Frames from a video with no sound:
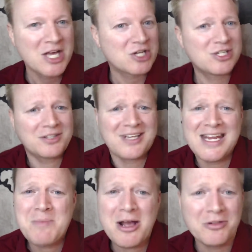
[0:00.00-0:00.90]
Just
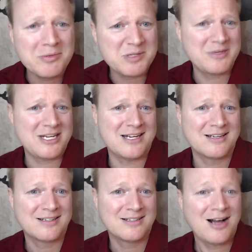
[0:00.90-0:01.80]
email them to me.
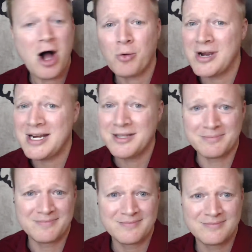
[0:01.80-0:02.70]
I'll read
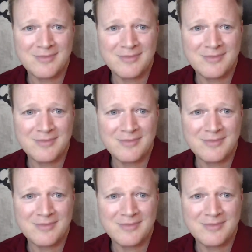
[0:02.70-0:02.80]
them.